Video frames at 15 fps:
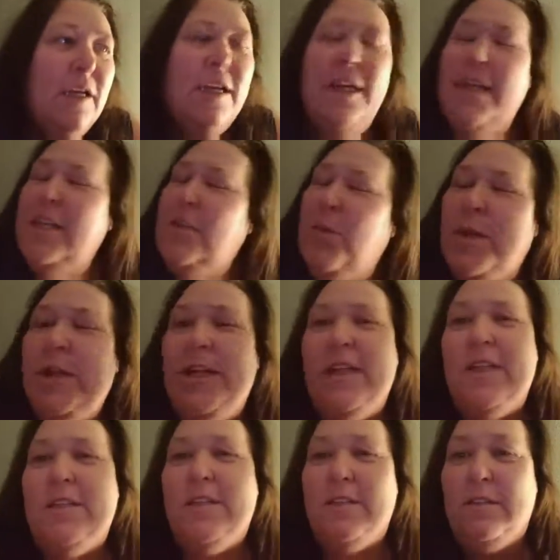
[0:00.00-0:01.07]
It is what it
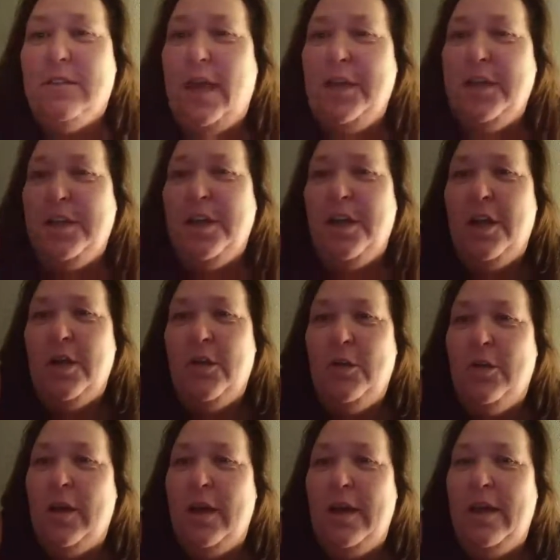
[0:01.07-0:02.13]
is.
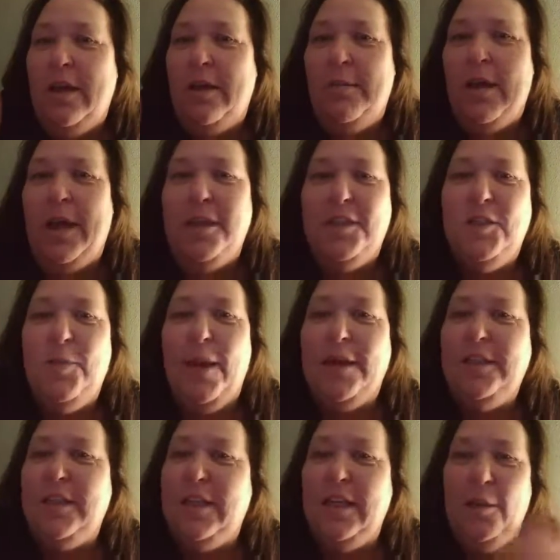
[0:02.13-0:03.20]
And I'm not
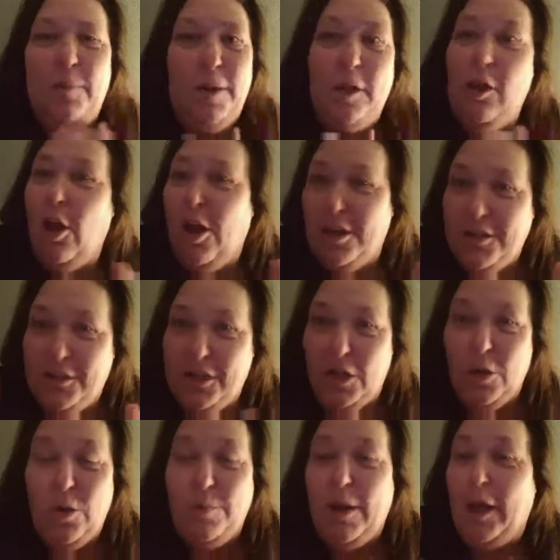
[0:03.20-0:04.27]
expecting a big loss,
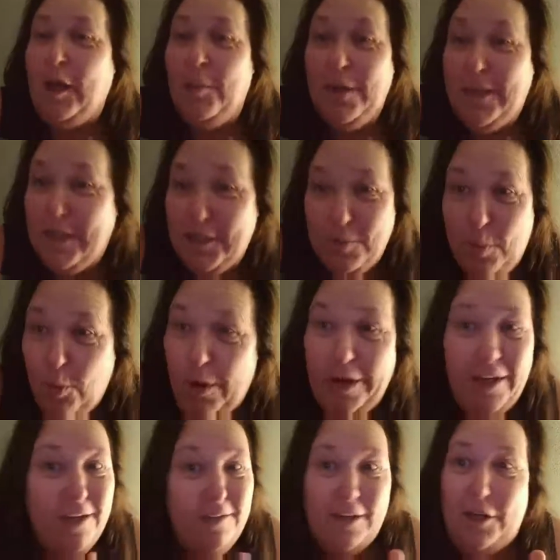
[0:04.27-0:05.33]
so I'm not going to be
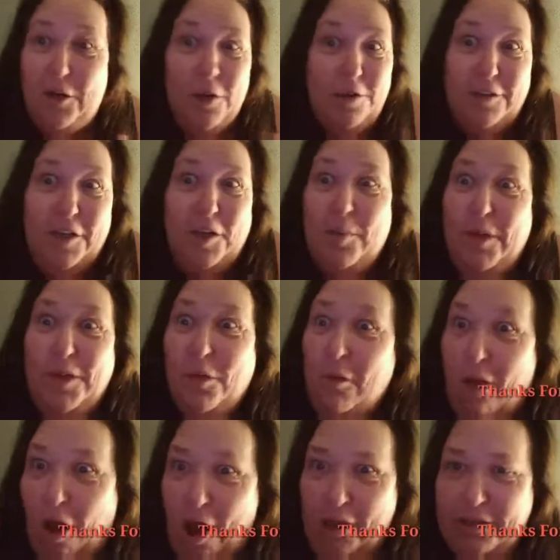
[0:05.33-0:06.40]
disappointed, because I know there's not going to be no
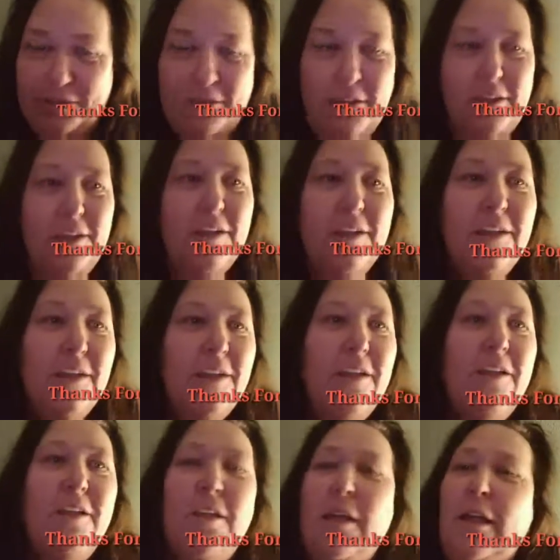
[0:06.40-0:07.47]
loss.
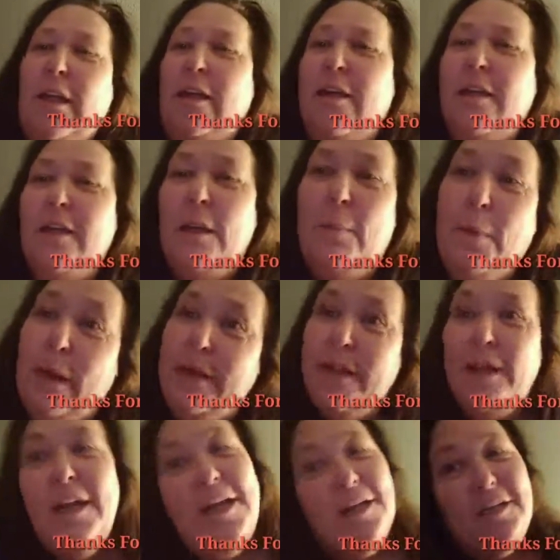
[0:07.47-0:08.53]
But
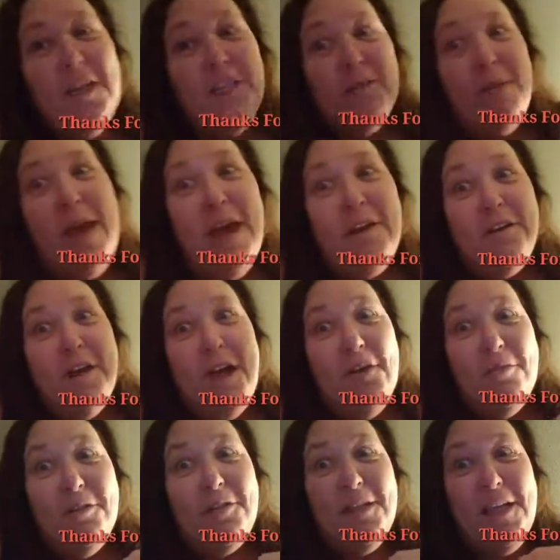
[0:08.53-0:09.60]
it doesn't matter.
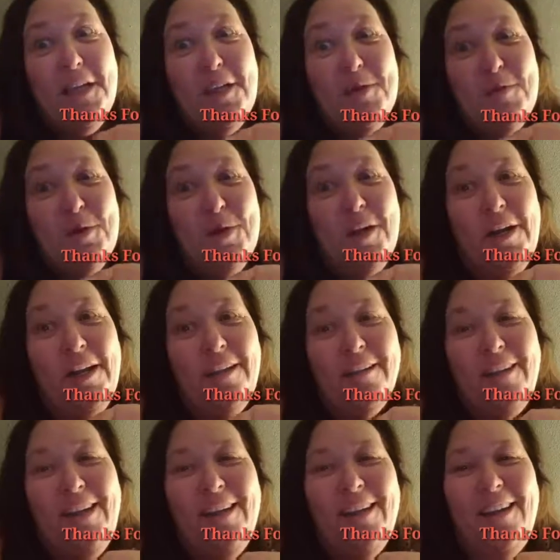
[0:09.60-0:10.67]
I will see you in the morning.
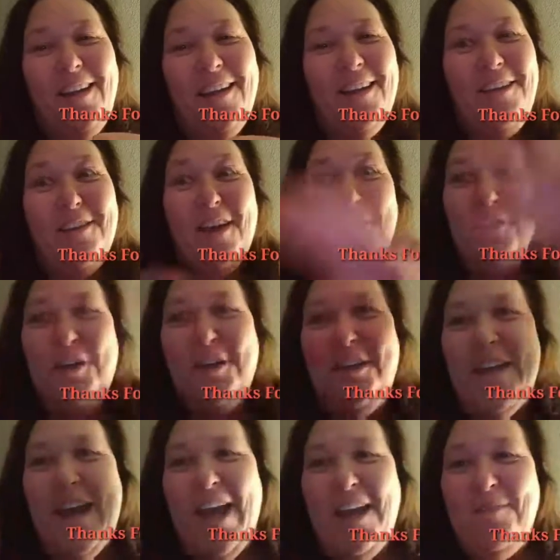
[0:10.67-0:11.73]
You have a
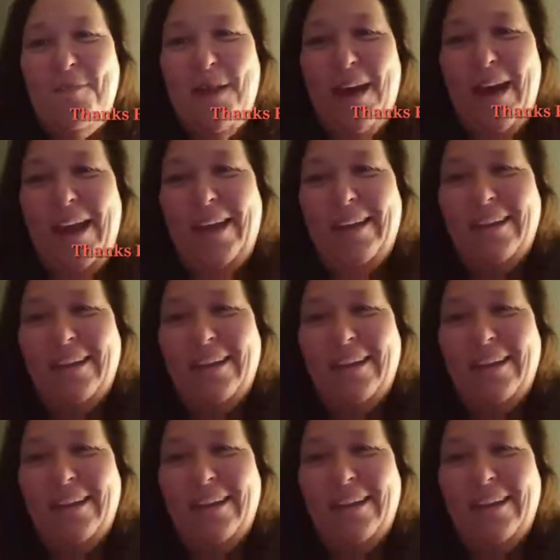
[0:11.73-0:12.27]
good night. Bye.